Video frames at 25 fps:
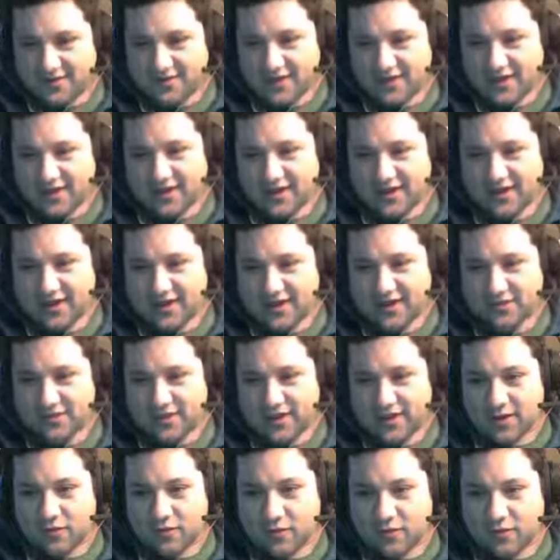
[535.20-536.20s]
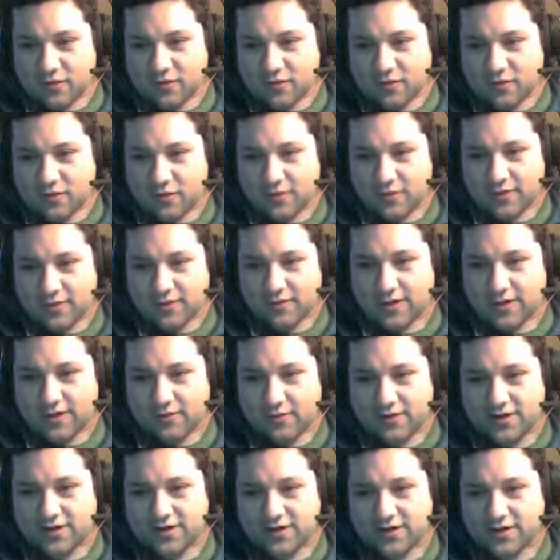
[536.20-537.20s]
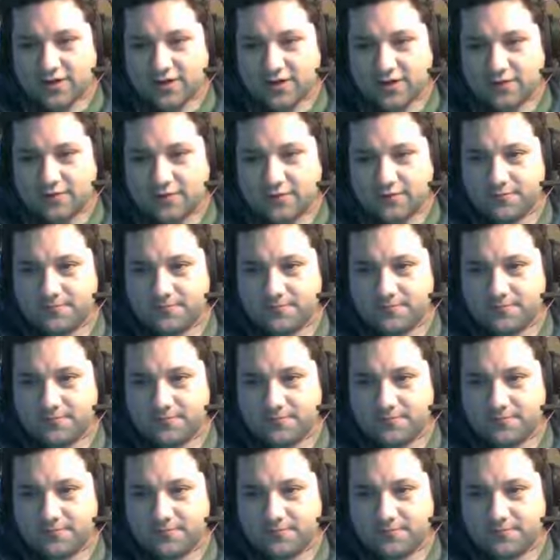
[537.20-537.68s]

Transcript: And we got one more that I want to show you.